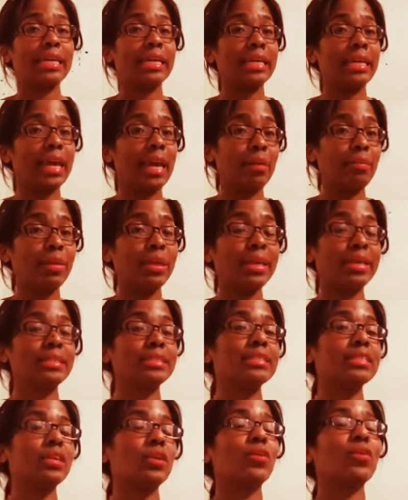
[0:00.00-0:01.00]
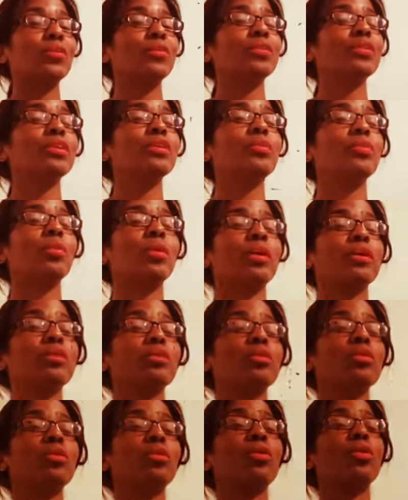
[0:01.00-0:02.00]
Kimmy is the only one
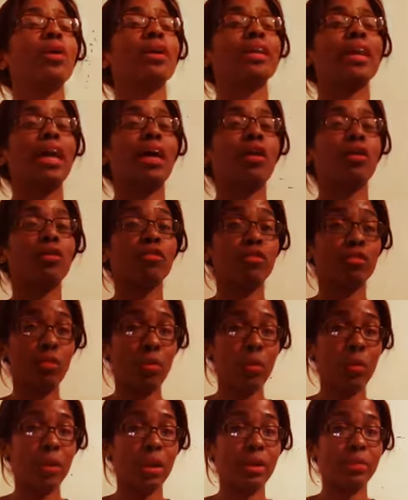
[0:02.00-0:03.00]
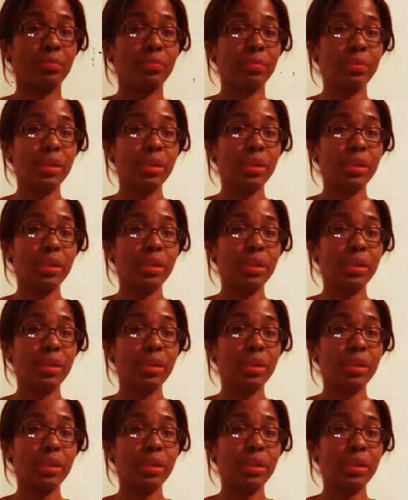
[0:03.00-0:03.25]
who caught hell for it.